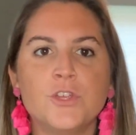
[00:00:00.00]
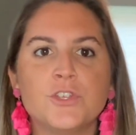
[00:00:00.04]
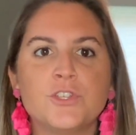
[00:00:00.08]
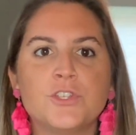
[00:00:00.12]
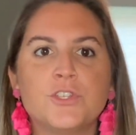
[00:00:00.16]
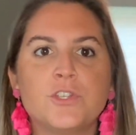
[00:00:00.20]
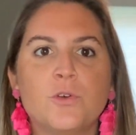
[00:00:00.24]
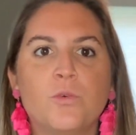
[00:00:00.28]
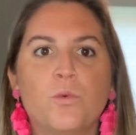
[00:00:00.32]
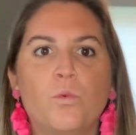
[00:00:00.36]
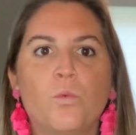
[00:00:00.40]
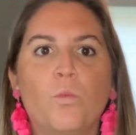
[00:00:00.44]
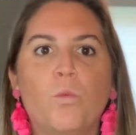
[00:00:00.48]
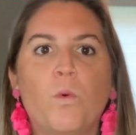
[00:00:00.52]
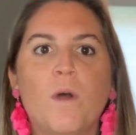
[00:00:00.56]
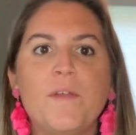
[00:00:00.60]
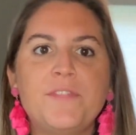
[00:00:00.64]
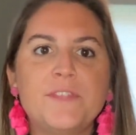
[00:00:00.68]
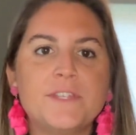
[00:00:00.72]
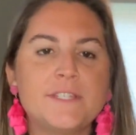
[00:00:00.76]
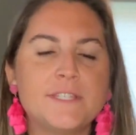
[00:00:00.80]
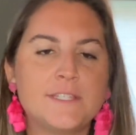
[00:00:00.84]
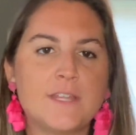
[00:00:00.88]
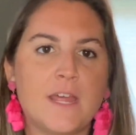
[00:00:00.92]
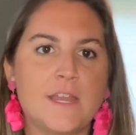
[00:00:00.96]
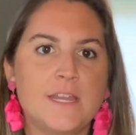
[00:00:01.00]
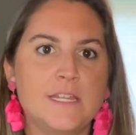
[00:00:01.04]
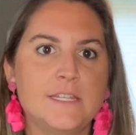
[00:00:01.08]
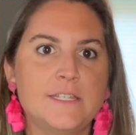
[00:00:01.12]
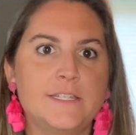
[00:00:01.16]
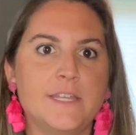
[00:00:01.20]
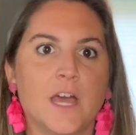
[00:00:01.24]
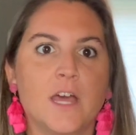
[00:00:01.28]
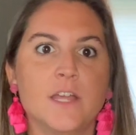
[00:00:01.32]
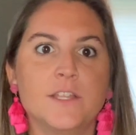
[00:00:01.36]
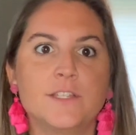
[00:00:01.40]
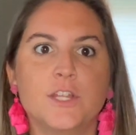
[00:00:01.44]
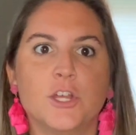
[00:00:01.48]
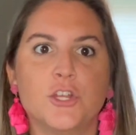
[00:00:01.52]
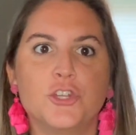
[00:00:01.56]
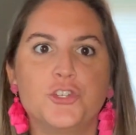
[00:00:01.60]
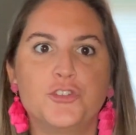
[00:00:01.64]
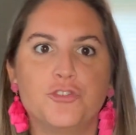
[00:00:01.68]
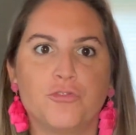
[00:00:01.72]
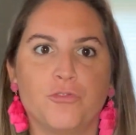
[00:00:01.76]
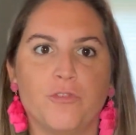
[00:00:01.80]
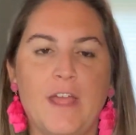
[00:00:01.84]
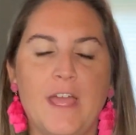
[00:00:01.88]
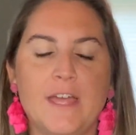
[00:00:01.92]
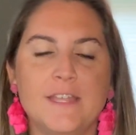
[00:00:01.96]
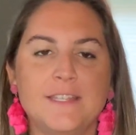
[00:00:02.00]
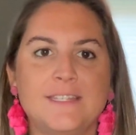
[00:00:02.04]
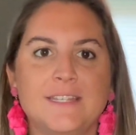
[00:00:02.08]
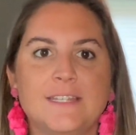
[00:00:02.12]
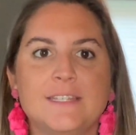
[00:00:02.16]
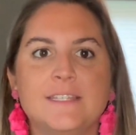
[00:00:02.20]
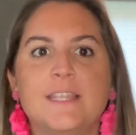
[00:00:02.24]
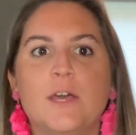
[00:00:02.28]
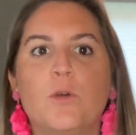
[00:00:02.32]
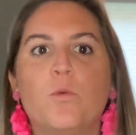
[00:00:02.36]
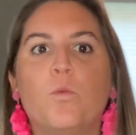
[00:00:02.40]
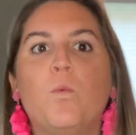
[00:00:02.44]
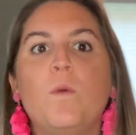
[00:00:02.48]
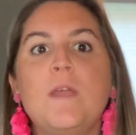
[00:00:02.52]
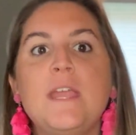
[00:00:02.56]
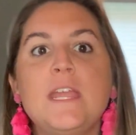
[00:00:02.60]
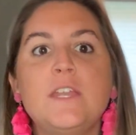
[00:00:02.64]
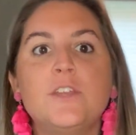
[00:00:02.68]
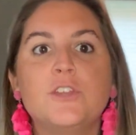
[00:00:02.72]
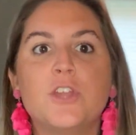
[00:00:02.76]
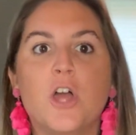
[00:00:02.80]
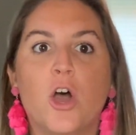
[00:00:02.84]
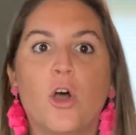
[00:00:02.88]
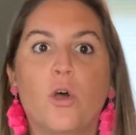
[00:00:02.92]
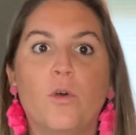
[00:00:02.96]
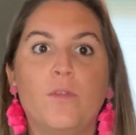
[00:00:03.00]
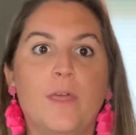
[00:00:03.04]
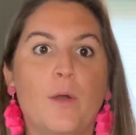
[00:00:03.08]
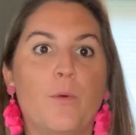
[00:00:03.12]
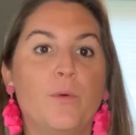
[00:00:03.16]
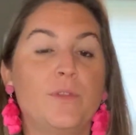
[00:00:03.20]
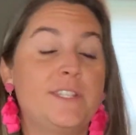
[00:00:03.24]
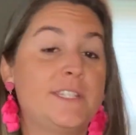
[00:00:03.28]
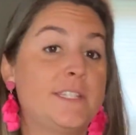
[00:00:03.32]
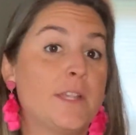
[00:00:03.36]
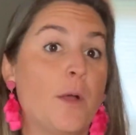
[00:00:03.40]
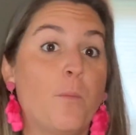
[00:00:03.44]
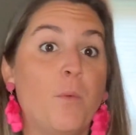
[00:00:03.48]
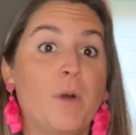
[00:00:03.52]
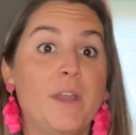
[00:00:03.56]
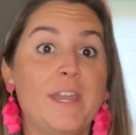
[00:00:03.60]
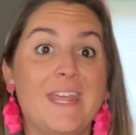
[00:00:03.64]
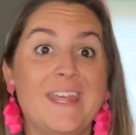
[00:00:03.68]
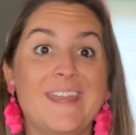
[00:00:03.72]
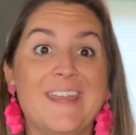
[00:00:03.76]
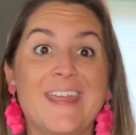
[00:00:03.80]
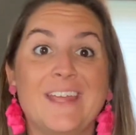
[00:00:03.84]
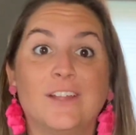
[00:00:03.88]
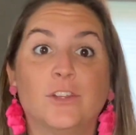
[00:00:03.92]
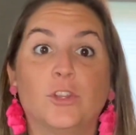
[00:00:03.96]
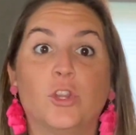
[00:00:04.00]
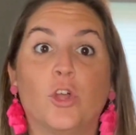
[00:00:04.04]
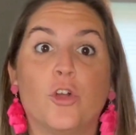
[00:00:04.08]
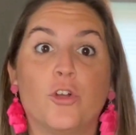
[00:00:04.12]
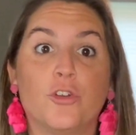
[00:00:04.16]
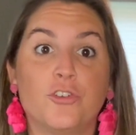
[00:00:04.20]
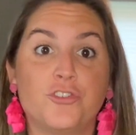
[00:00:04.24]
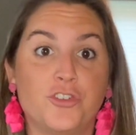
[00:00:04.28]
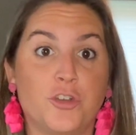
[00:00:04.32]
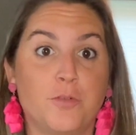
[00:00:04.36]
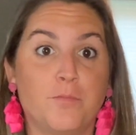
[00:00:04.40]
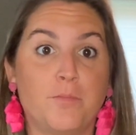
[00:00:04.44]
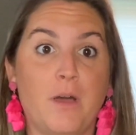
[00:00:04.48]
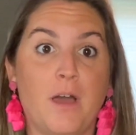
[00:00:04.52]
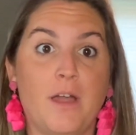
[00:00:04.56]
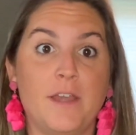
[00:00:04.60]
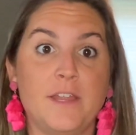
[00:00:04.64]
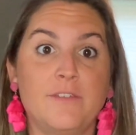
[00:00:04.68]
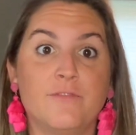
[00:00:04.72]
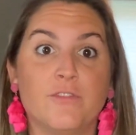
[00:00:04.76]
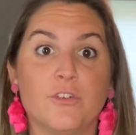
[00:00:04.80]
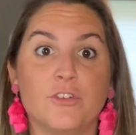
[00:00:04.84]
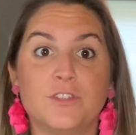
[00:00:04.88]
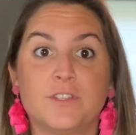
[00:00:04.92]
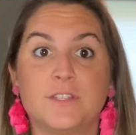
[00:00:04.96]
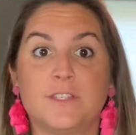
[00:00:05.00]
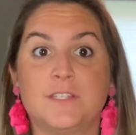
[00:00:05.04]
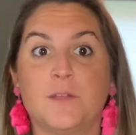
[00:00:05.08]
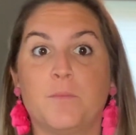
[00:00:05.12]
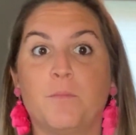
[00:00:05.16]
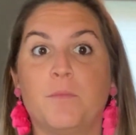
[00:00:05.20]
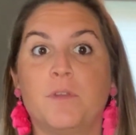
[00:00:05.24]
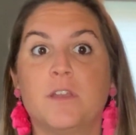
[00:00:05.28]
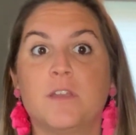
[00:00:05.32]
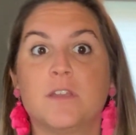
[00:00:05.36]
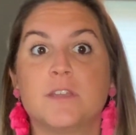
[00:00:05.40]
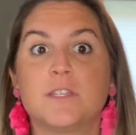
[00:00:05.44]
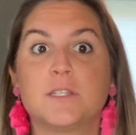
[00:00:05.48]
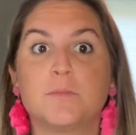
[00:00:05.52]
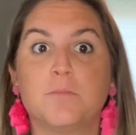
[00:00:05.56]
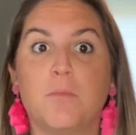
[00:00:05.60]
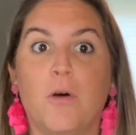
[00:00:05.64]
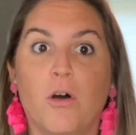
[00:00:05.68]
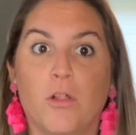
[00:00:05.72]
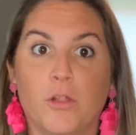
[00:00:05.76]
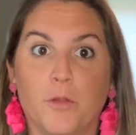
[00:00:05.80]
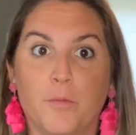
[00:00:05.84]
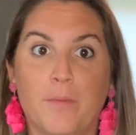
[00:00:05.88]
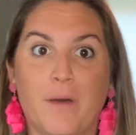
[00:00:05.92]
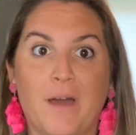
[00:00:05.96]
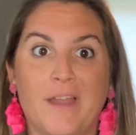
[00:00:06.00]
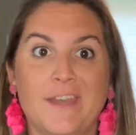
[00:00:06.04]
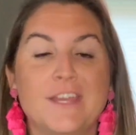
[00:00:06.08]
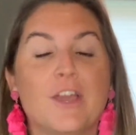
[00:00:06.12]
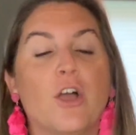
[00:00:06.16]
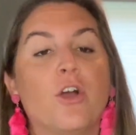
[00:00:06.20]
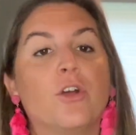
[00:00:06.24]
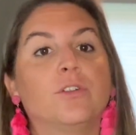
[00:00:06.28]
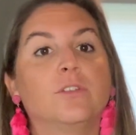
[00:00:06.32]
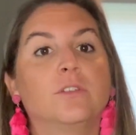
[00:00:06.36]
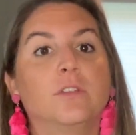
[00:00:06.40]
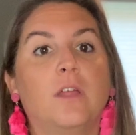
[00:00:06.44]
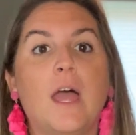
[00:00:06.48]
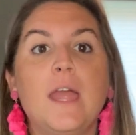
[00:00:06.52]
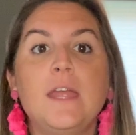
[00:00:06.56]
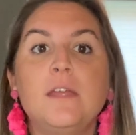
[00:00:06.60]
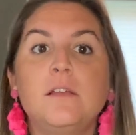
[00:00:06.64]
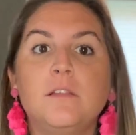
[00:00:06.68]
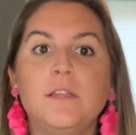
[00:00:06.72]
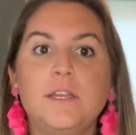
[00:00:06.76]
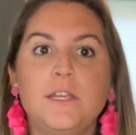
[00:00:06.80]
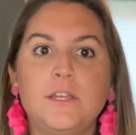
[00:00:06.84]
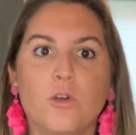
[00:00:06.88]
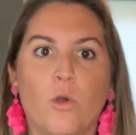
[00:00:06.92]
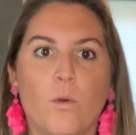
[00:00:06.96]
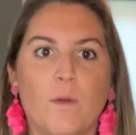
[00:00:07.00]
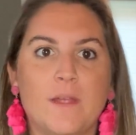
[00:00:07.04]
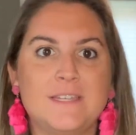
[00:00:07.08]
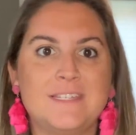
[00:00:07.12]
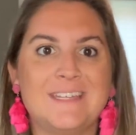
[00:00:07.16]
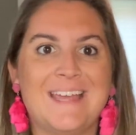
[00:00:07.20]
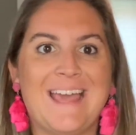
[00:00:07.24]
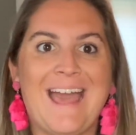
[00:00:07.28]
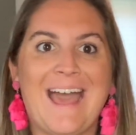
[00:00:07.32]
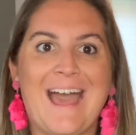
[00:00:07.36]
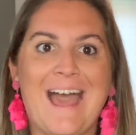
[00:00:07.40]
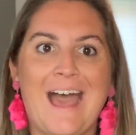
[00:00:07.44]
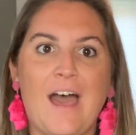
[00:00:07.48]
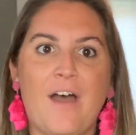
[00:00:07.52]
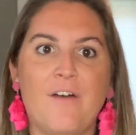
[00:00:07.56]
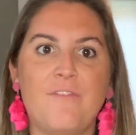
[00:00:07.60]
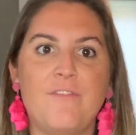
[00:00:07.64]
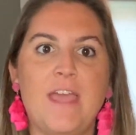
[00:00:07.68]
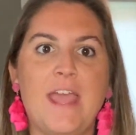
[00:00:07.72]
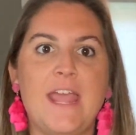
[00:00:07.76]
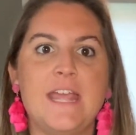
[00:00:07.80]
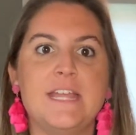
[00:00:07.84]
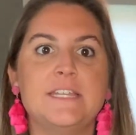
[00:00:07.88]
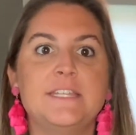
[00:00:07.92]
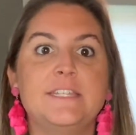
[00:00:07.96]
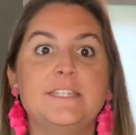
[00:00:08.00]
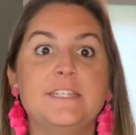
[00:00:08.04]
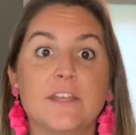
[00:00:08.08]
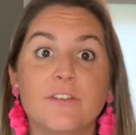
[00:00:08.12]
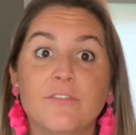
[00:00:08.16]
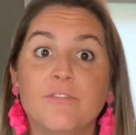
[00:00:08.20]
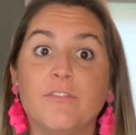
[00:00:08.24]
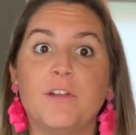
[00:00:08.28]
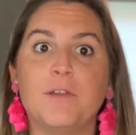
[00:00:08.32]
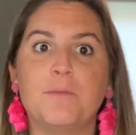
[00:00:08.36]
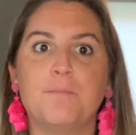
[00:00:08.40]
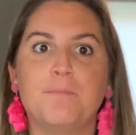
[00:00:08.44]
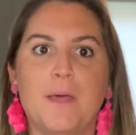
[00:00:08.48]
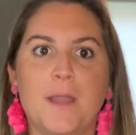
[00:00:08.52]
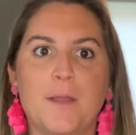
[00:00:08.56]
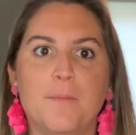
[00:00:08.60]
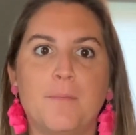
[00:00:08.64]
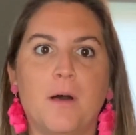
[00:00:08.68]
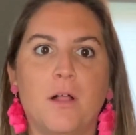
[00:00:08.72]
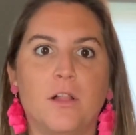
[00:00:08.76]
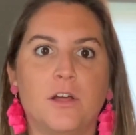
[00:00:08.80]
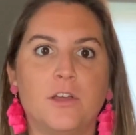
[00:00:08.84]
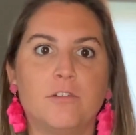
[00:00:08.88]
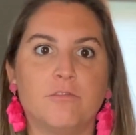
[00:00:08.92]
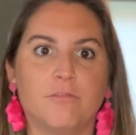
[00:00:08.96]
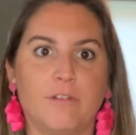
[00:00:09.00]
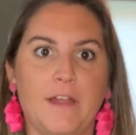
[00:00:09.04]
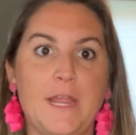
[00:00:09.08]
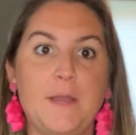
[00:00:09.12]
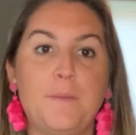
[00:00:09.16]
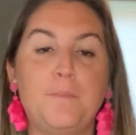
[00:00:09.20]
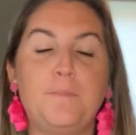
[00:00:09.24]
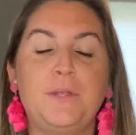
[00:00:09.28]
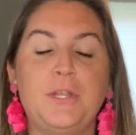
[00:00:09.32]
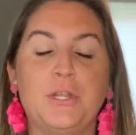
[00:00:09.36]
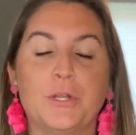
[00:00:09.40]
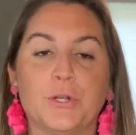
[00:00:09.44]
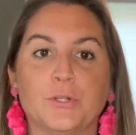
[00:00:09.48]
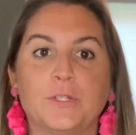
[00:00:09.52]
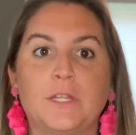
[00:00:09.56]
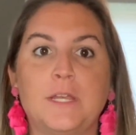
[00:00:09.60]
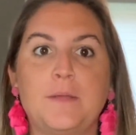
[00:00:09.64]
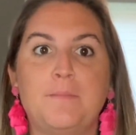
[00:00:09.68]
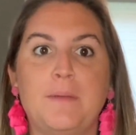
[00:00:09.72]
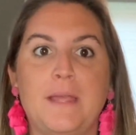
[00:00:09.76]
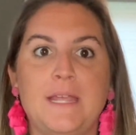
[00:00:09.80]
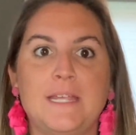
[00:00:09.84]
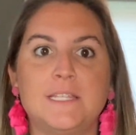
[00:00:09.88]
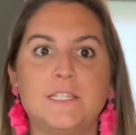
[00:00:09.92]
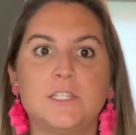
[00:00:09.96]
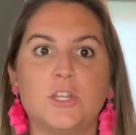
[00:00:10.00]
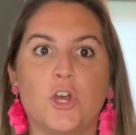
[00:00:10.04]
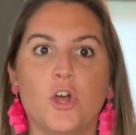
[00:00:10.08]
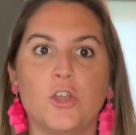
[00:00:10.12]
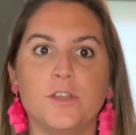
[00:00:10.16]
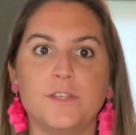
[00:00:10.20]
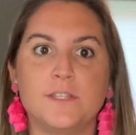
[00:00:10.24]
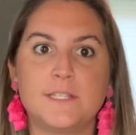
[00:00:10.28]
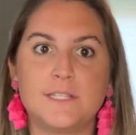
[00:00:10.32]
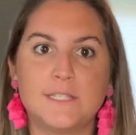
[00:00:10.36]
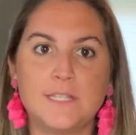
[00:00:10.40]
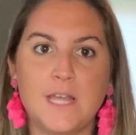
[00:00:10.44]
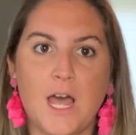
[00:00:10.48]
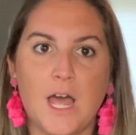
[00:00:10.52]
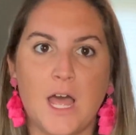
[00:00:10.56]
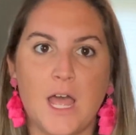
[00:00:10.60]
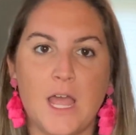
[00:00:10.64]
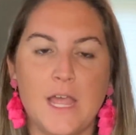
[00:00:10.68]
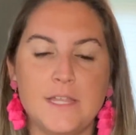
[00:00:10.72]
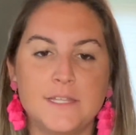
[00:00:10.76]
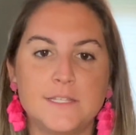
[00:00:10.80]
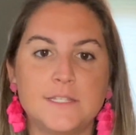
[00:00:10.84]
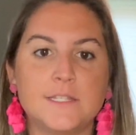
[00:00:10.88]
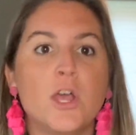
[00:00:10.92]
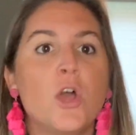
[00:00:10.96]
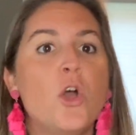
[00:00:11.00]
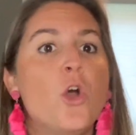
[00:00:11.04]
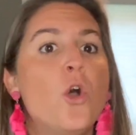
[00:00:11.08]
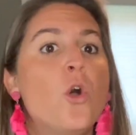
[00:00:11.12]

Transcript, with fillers: So what the study does address is that we know that with someone in a larger body versus someone in a smaller body are likely going to have a different metabolic rate purely based on size.